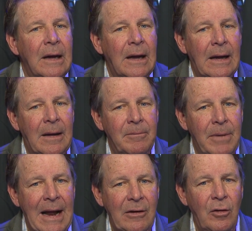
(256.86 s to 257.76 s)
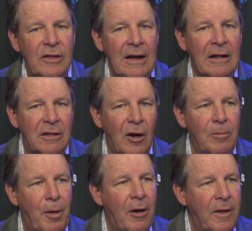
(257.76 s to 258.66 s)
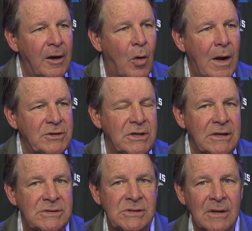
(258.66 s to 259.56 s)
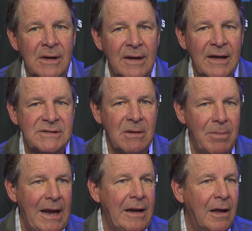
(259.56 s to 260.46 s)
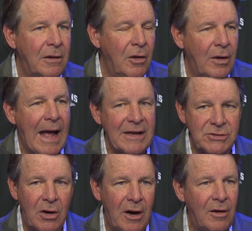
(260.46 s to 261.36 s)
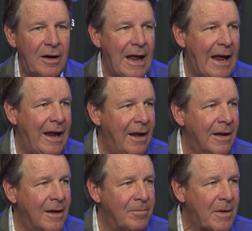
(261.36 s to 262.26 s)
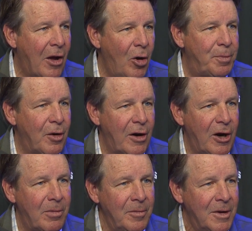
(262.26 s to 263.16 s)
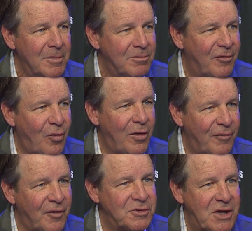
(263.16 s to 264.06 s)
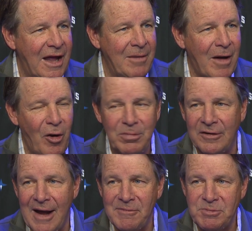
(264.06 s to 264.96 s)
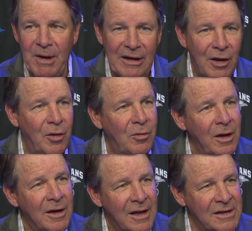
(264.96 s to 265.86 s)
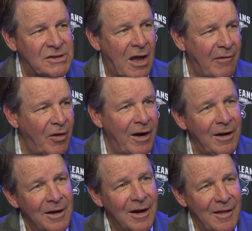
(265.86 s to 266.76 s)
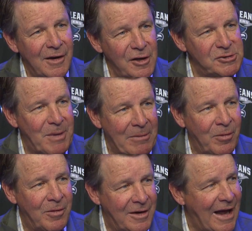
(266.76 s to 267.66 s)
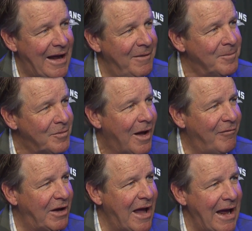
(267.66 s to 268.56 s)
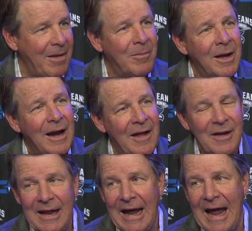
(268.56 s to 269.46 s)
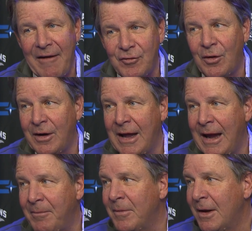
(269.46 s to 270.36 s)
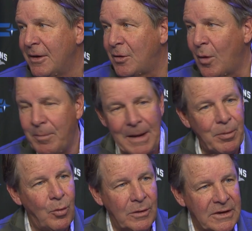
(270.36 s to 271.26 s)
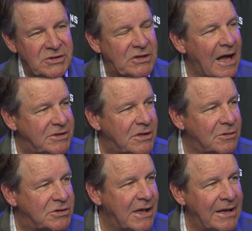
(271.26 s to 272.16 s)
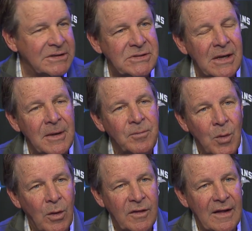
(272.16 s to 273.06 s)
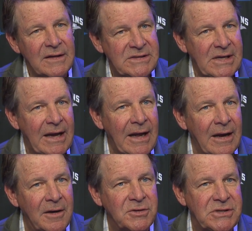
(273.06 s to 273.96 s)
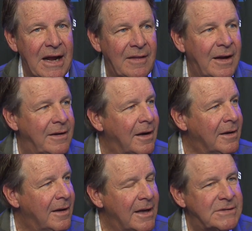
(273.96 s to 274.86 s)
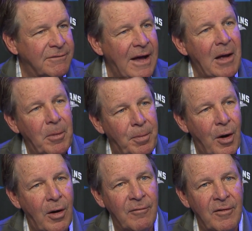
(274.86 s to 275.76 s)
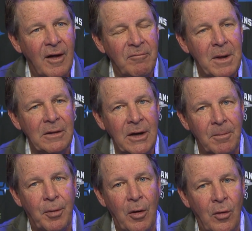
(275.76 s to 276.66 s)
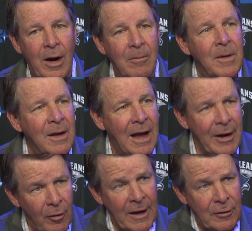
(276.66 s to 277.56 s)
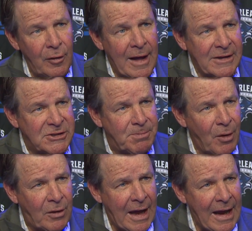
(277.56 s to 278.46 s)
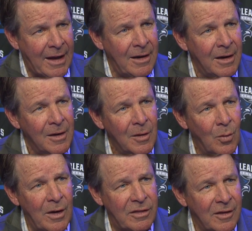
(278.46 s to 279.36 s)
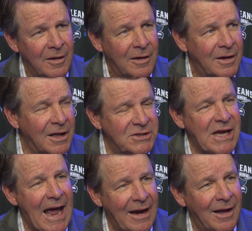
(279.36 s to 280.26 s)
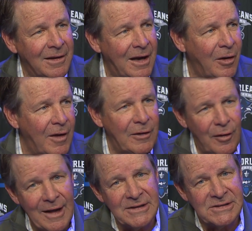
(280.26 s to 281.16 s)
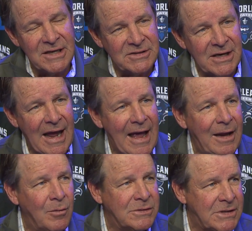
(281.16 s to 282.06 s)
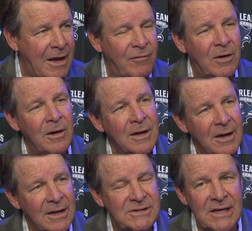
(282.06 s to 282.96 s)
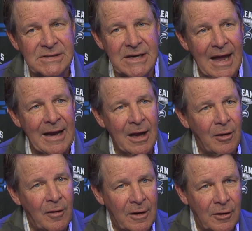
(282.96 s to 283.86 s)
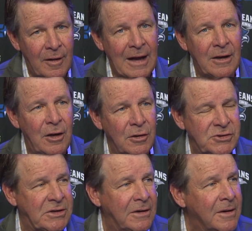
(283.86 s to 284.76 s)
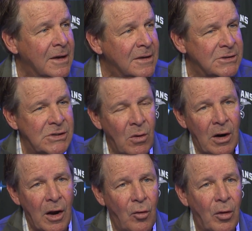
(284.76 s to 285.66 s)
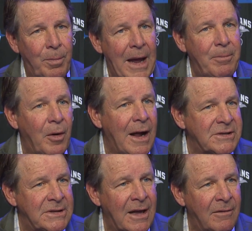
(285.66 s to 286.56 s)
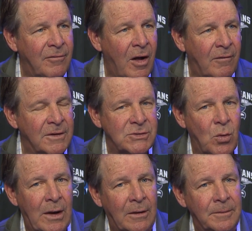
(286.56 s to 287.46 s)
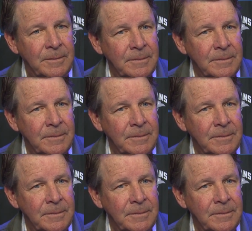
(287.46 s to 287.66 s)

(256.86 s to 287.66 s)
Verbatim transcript: Uh, but I do think the third part of the equation is is the media. You guys are here today. I hope you're here before their first game. I hope the Times Picayune is covering it in the newspaper the day of a game and the day after a game, to where people will discuss those things within the city and understand that it's a viable part of, of building a program. I know they do that in Spokane with Gonzaga. I know they do that in Cincinnati with Xavier in Cincinnati. I know they do that in Houston. So our local paper has to get involved as well.